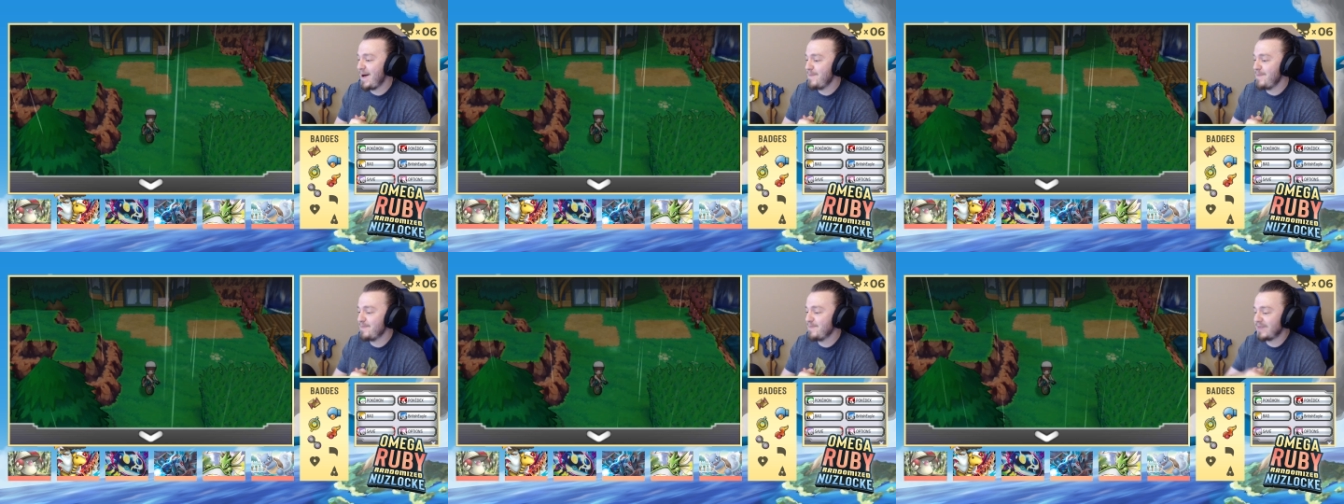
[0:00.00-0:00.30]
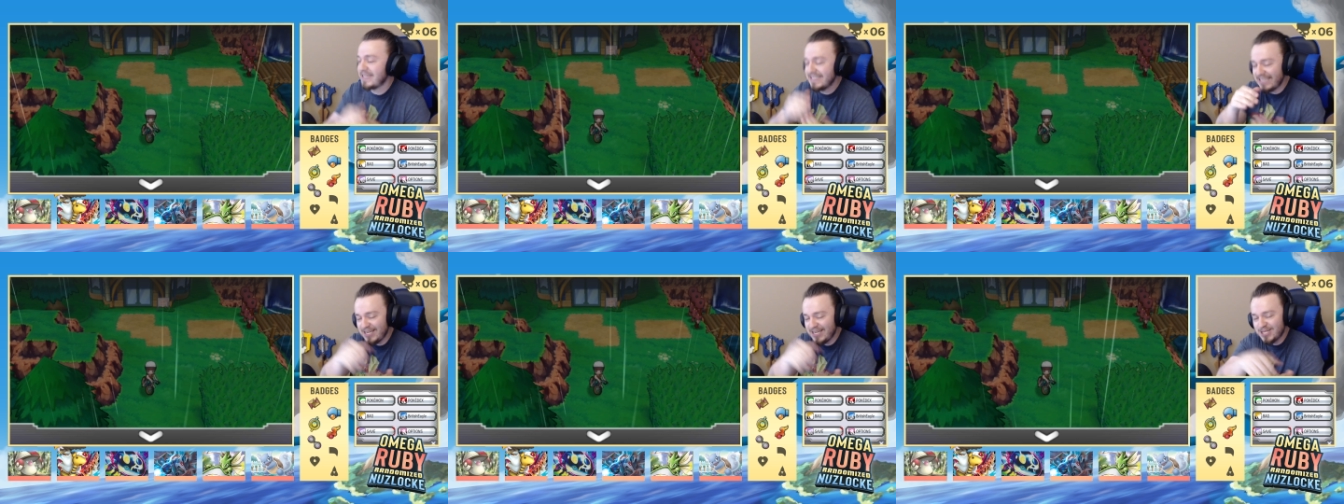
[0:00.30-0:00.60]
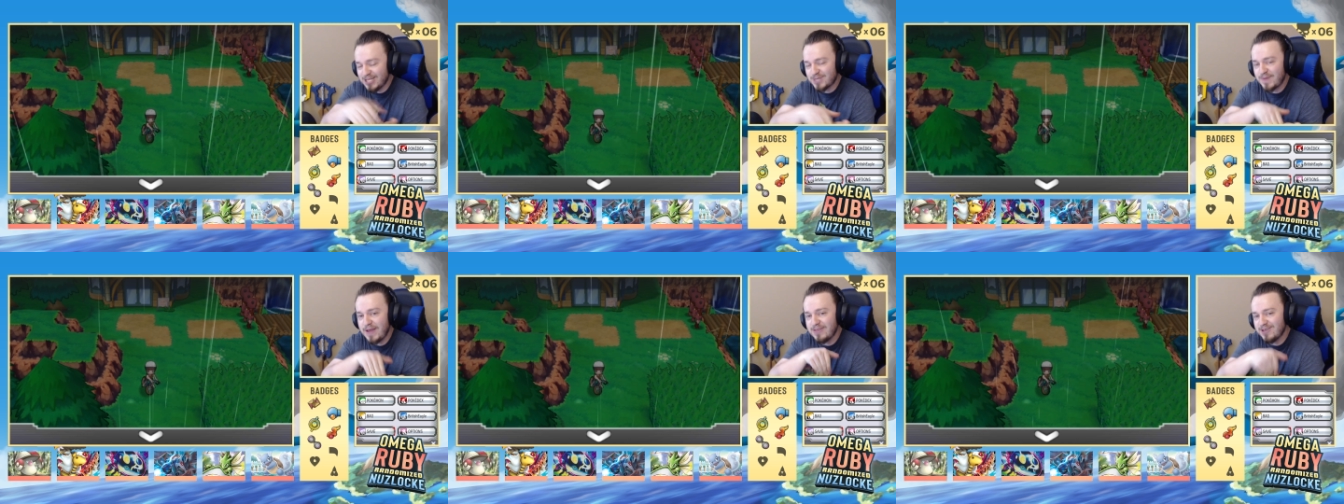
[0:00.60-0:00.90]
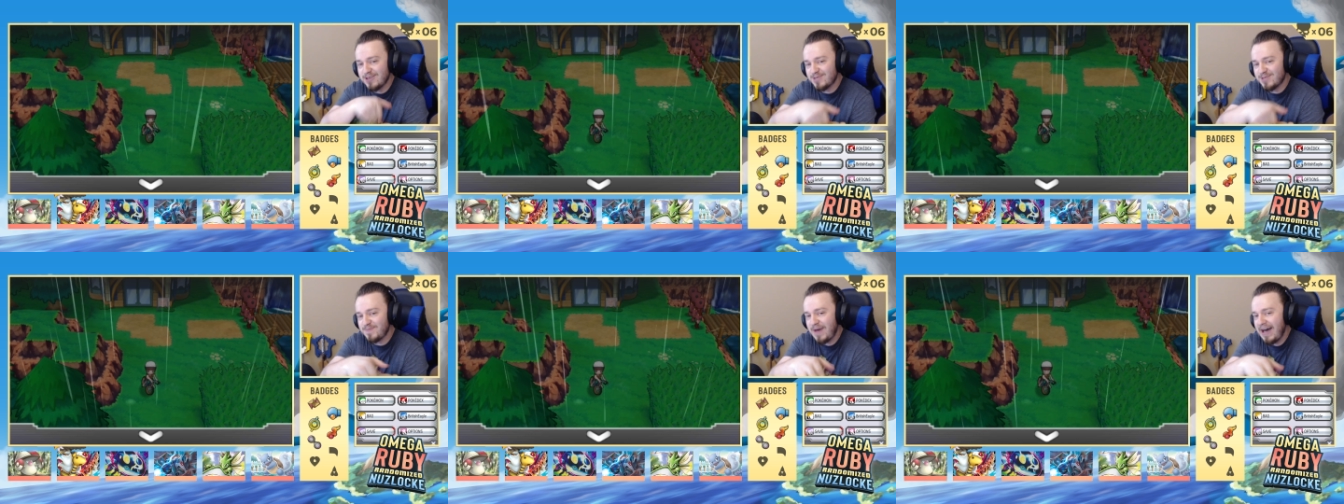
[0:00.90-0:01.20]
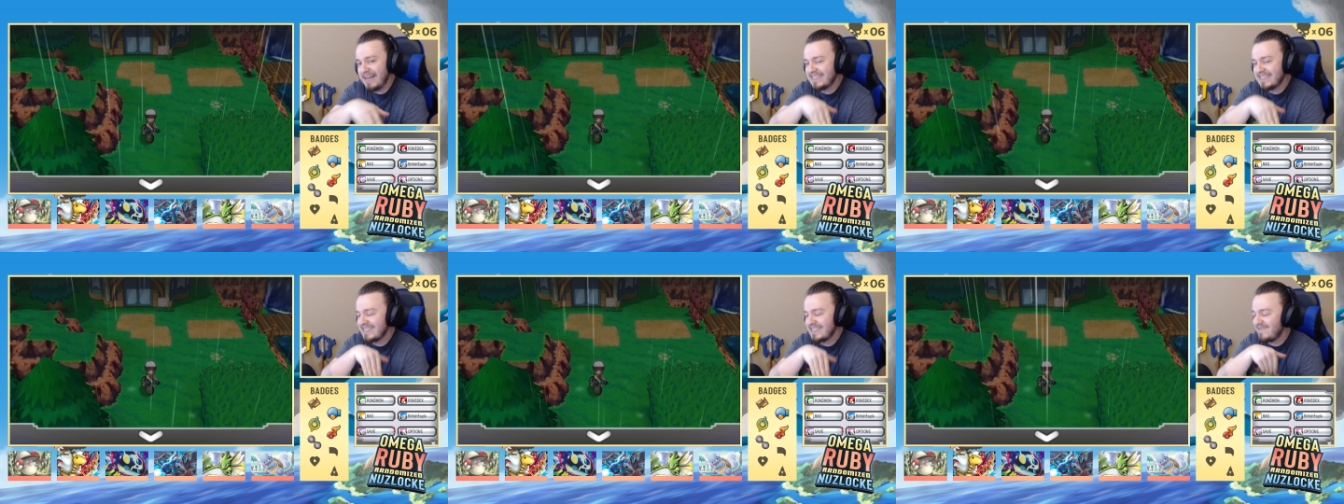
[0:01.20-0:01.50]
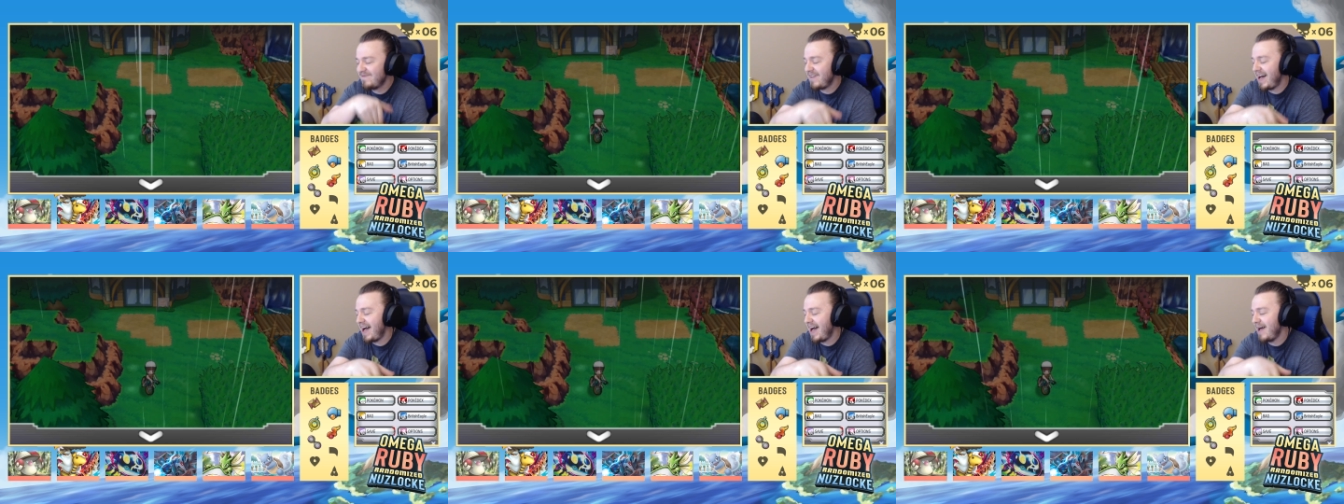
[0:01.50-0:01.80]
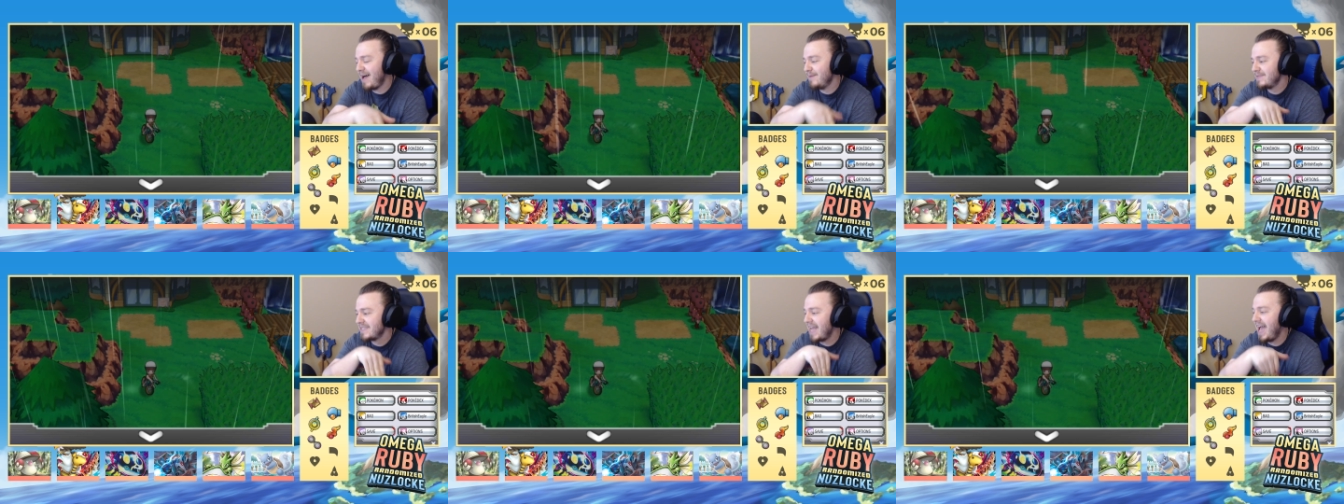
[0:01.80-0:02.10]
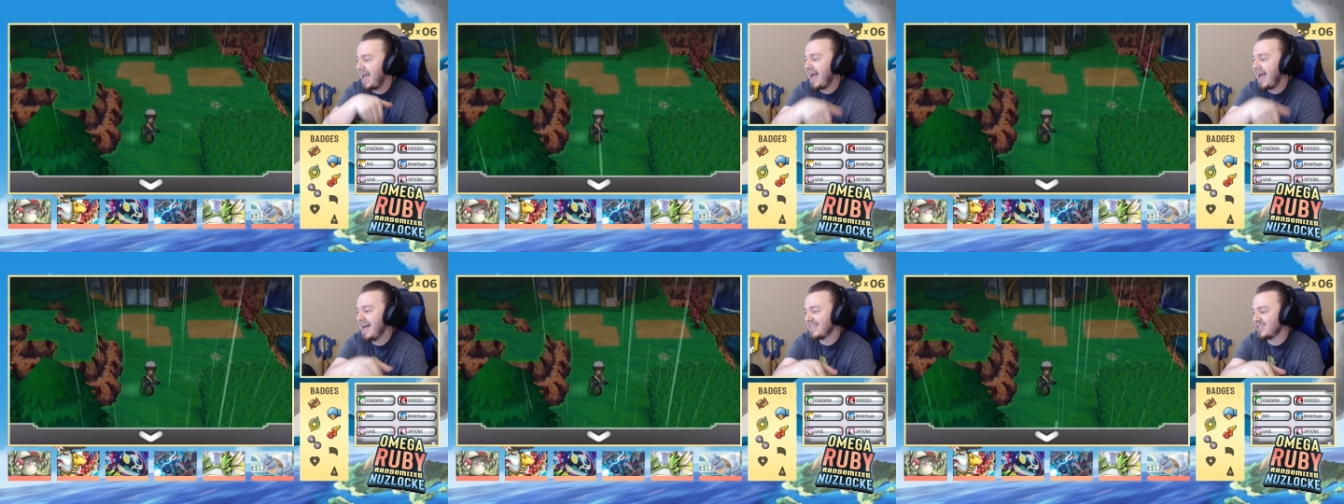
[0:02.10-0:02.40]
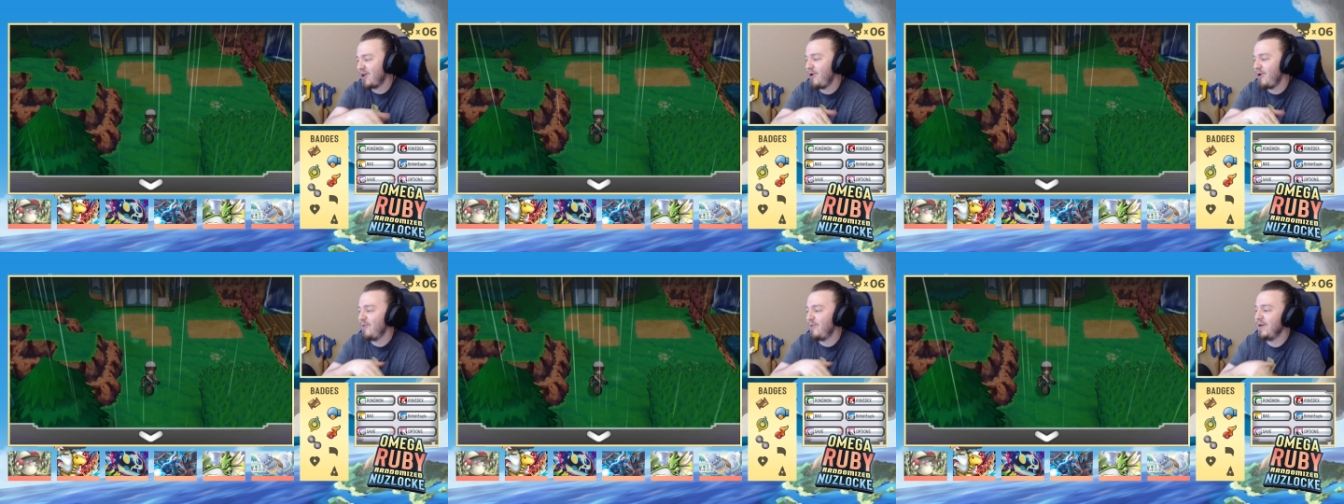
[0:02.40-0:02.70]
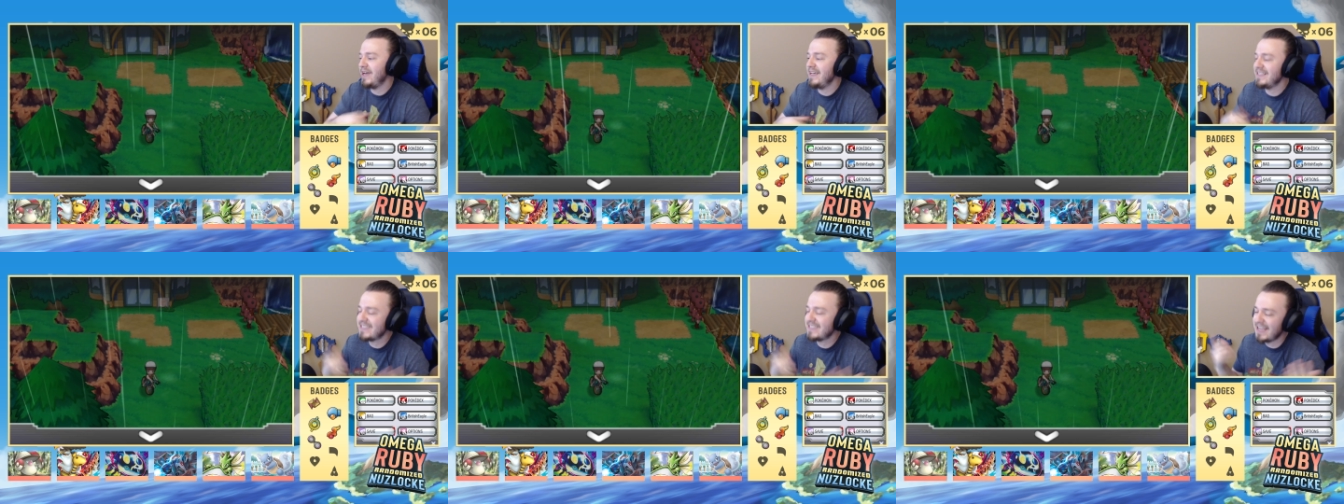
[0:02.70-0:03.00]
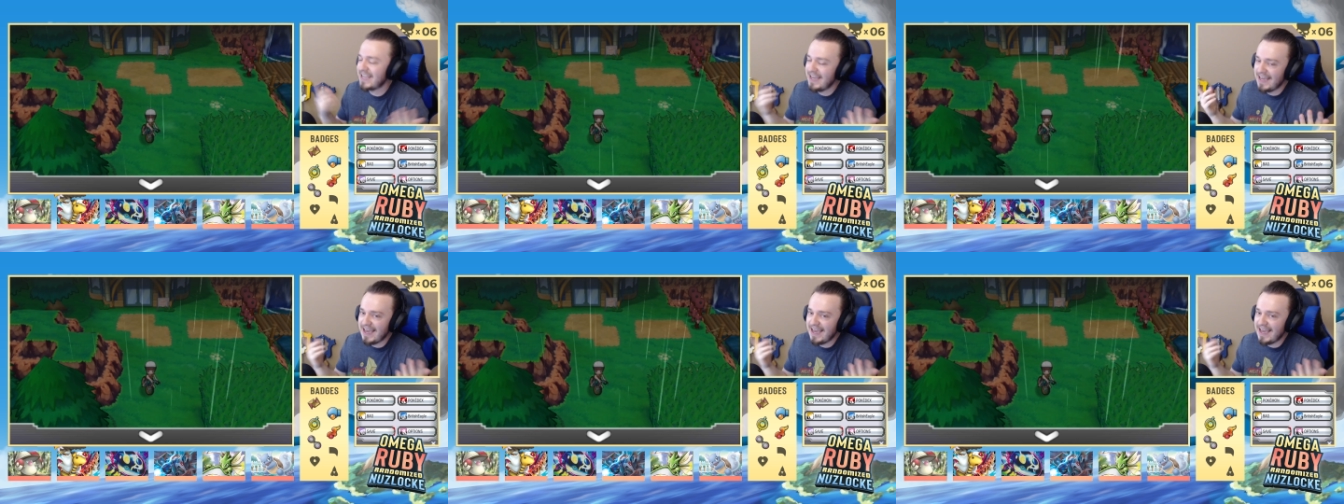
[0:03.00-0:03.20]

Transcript: continue to spread those positive vibes as always.